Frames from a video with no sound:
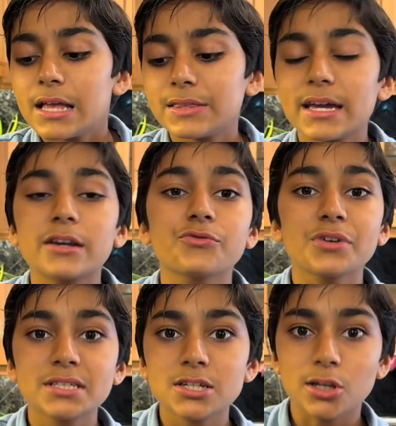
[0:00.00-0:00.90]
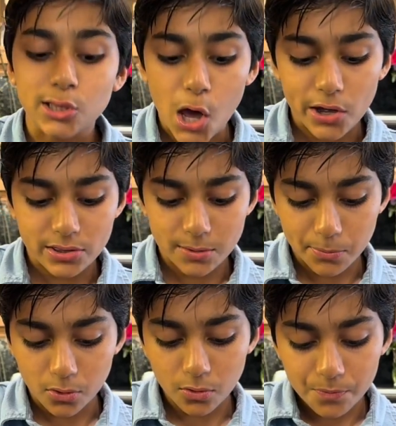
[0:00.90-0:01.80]
and they had risen a lot in the
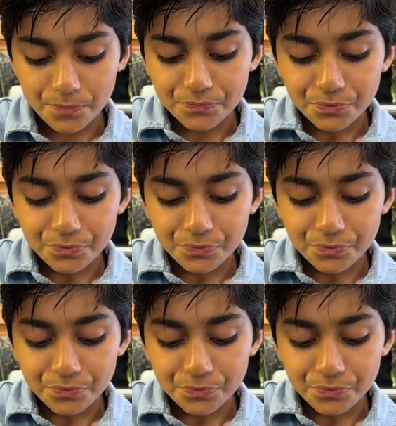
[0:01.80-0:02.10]
bowl.